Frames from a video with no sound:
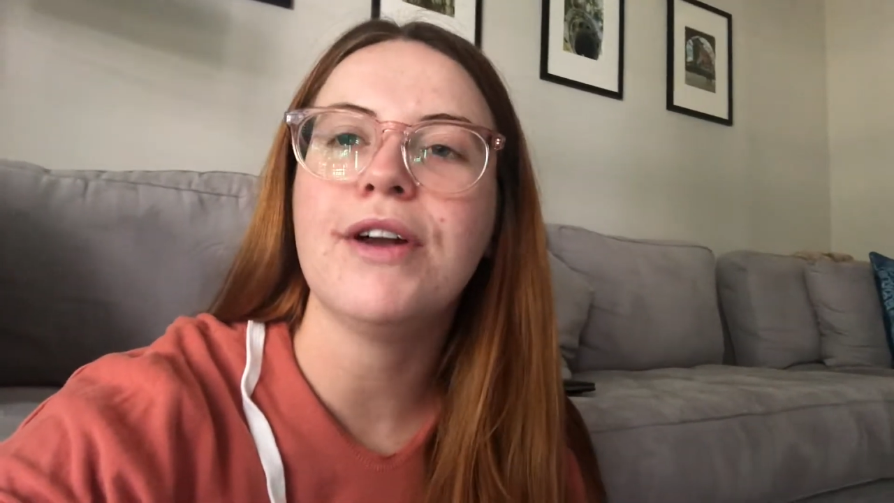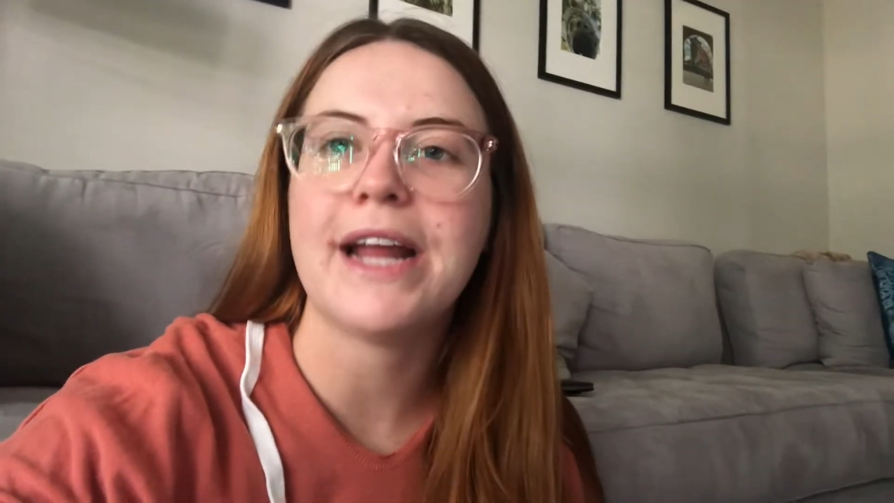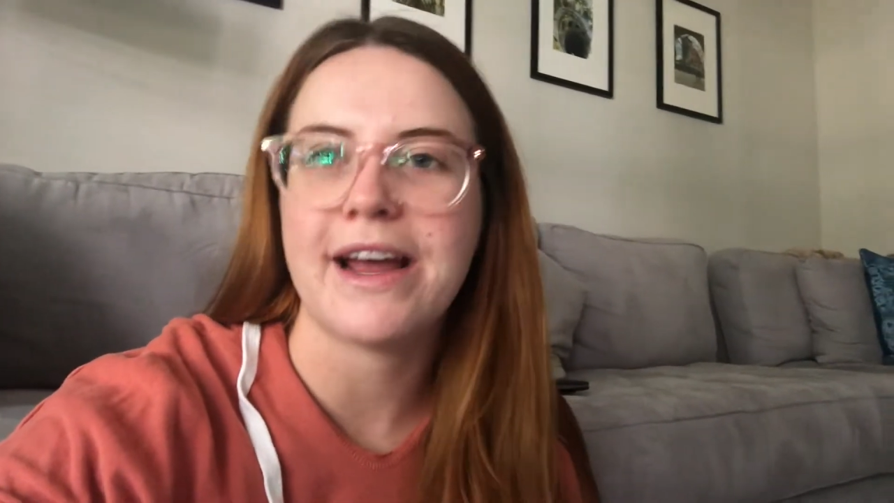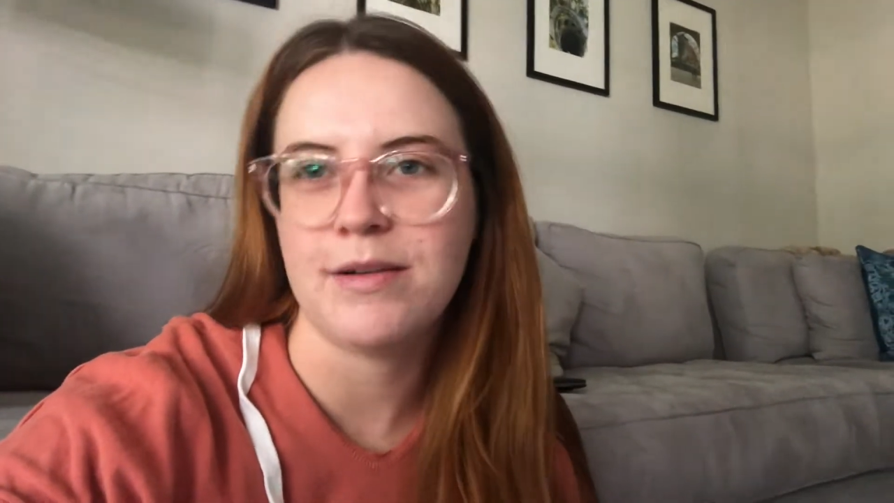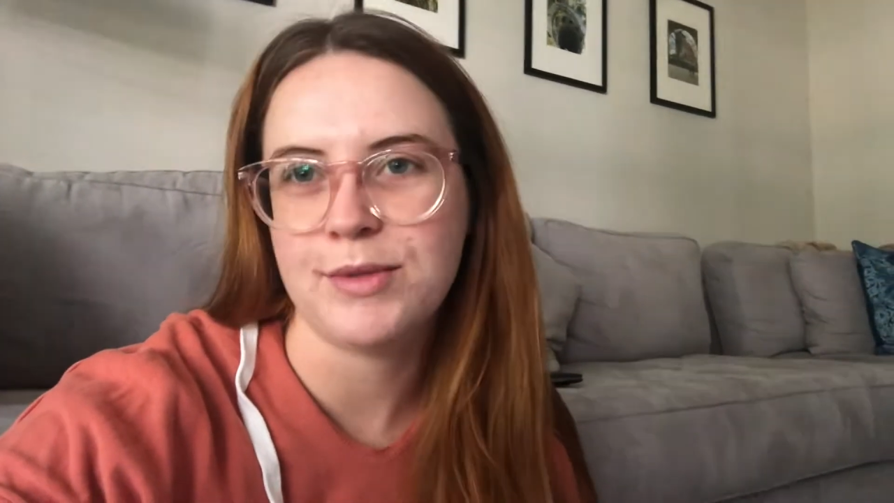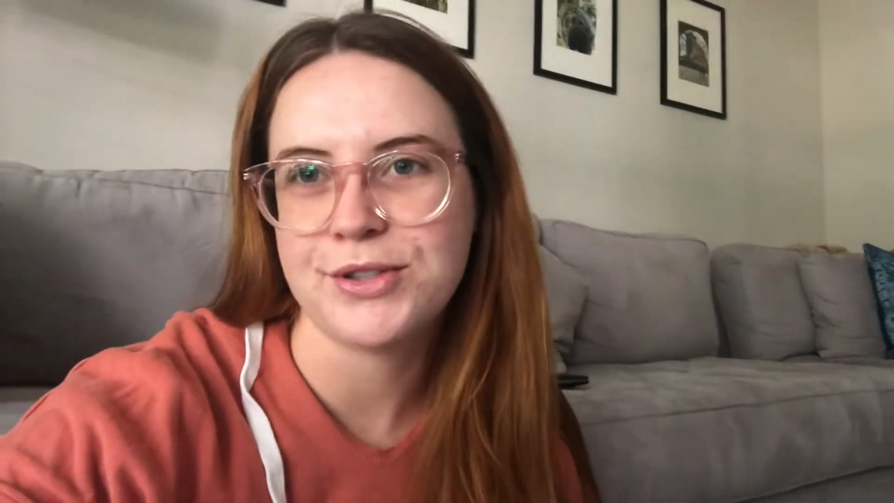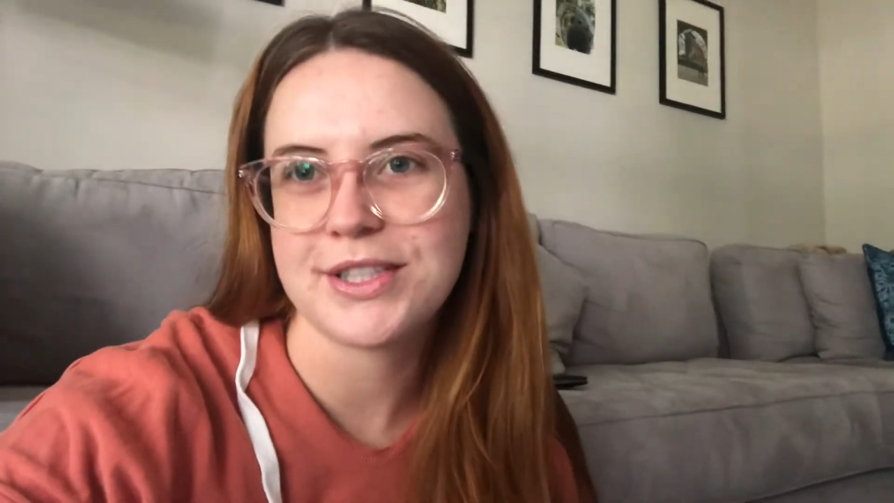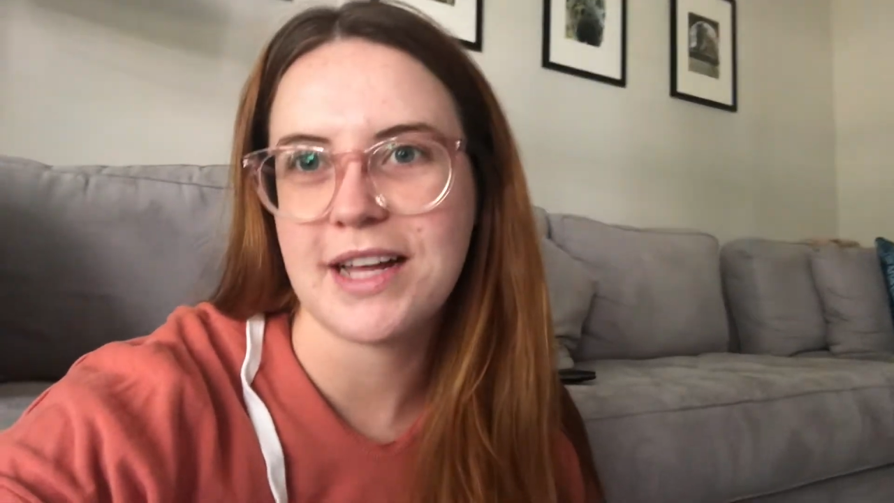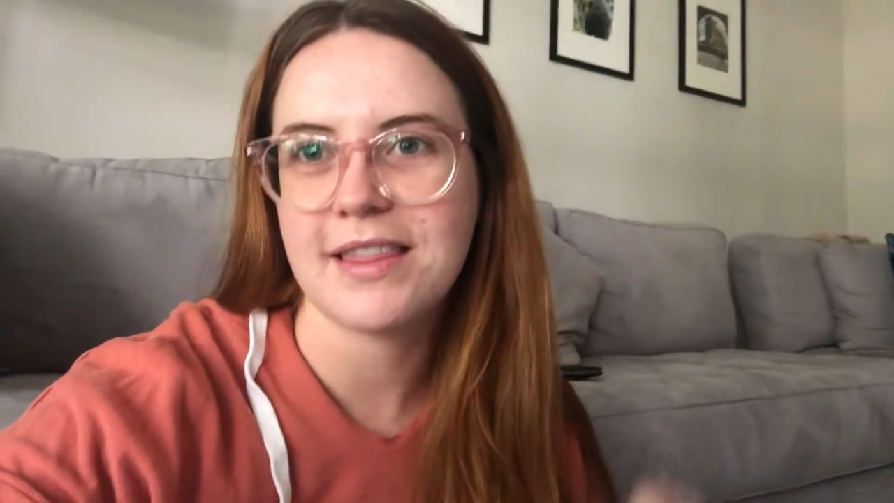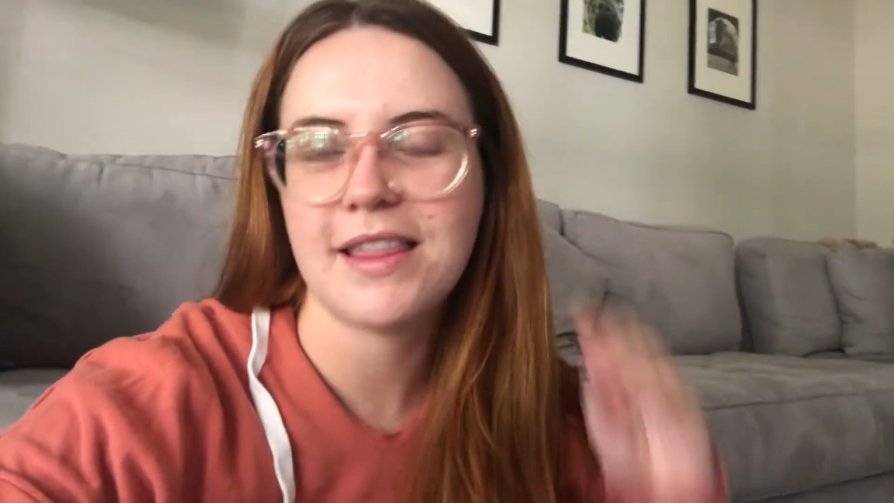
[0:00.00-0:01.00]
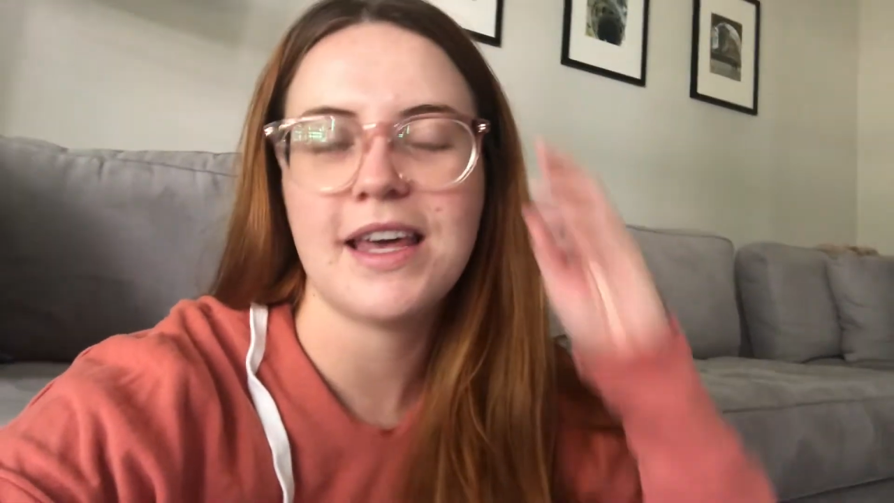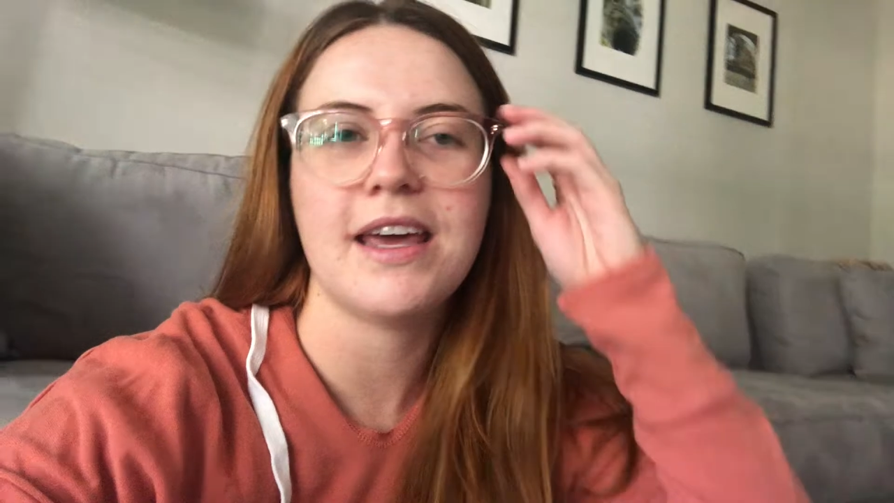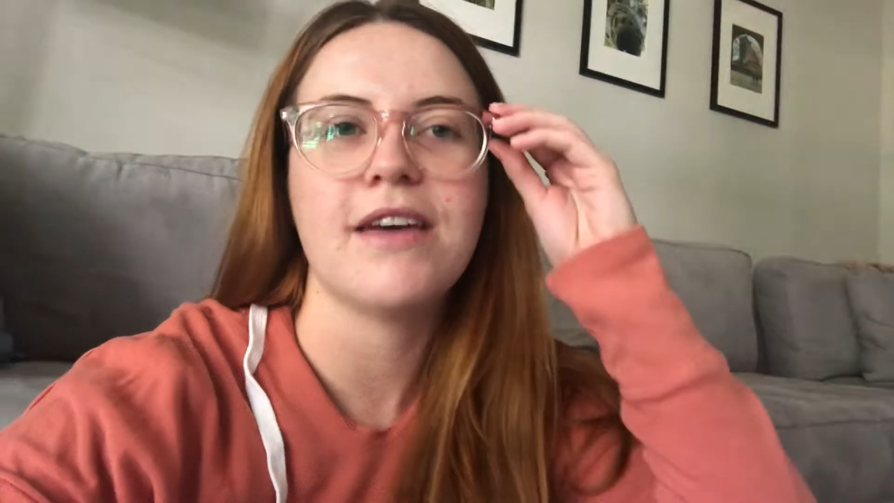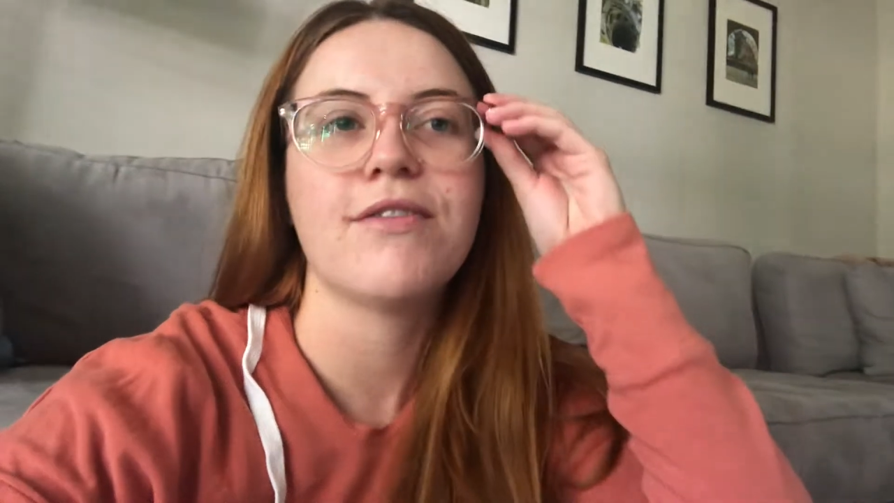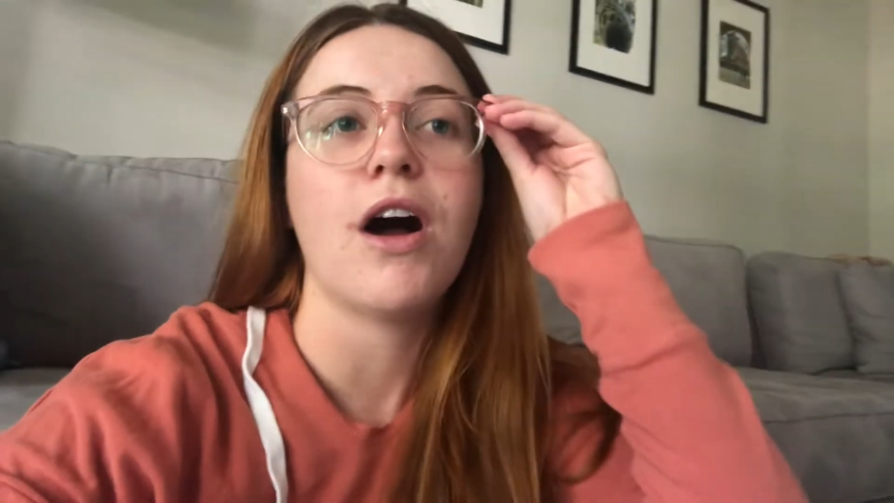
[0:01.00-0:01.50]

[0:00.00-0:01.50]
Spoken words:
animals that live